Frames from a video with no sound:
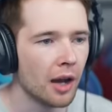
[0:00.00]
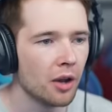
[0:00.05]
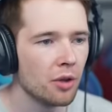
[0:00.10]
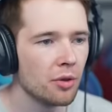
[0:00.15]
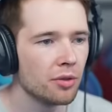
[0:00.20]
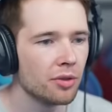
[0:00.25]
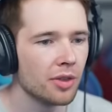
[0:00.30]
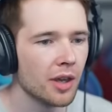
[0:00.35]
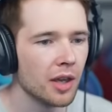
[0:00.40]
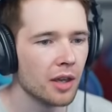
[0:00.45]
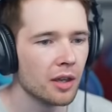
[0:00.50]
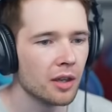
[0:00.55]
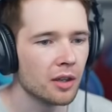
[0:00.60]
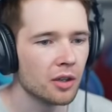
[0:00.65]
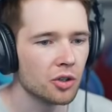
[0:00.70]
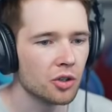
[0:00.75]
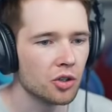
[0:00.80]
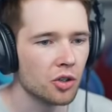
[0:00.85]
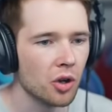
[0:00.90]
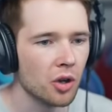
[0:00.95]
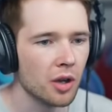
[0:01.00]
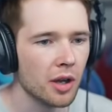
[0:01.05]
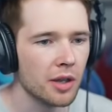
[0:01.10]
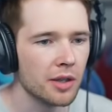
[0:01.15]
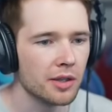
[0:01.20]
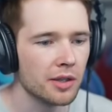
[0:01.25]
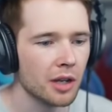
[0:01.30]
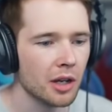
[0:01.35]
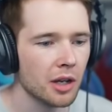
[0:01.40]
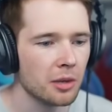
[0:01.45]
I don't think
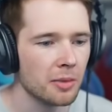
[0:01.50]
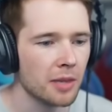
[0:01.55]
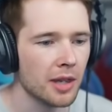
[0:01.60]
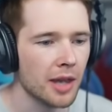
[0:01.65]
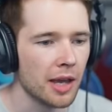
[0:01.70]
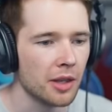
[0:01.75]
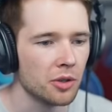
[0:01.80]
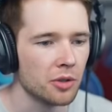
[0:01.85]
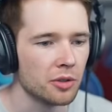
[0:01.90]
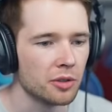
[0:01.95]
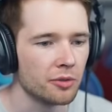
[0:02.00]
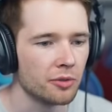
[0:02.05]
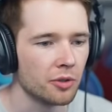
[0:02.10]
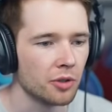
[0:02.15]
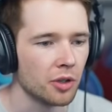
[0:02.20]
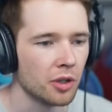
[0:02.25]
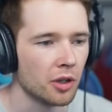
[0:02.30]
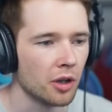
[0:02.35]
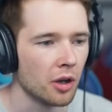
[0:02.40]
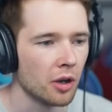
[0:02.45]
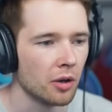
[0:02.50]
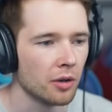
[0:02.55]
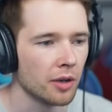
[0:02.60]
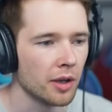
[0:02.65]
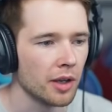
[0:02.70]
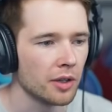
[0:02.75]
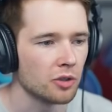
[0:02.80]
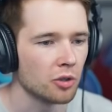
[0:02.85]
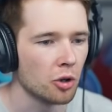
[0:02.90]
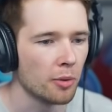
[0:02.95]
shotguns are going to be that useful, you know?
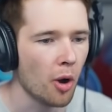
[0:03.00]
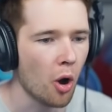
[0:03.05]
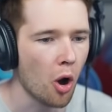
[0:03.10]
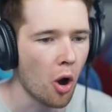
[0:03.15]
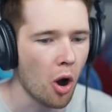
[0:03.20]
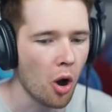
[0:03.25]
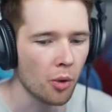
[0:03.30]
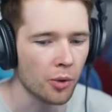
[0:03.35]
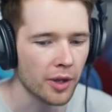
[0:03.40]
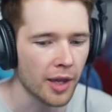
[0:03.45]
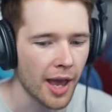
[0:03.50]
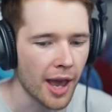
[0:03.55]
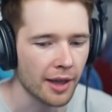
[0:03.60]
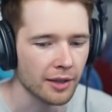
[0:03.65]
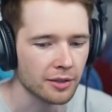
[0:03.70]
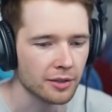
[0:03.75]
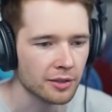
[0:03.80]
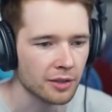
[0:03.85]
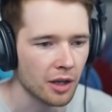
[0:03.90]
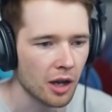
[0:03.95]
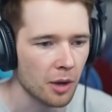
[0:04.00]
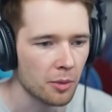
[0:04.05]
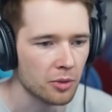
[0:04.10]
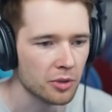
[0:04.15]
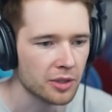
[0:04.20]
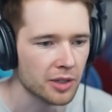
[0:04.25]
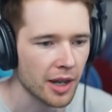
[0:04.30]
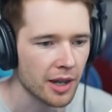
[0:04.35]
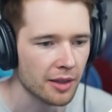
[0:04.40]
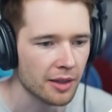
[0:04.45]
It's all... Oh, yes. I
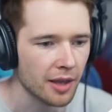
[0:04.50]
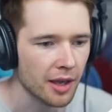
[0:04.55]
will take